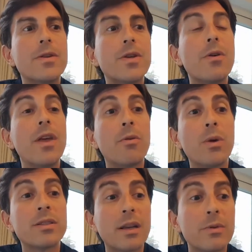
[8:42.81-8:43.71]
So
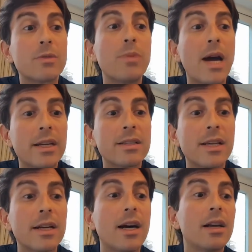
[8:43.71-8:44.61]
then once I was back in
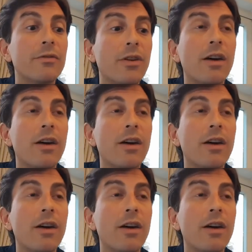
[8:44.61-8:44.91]
Saigon,